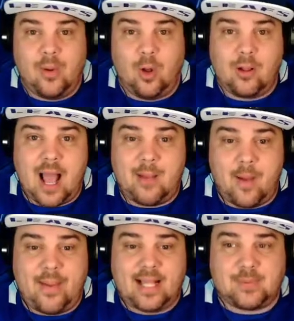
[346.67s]
I'm an old guy in my
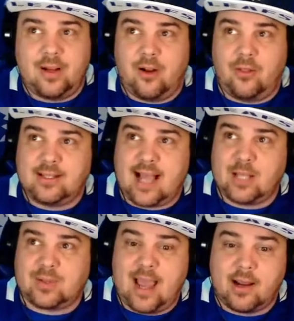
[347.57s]
basement, and all these
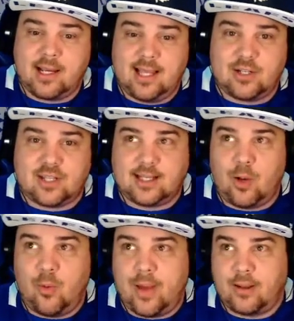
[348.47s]
guys with calculators think they
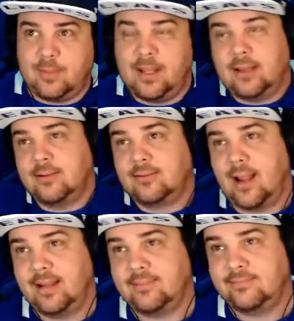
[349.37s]
know better than me. Right?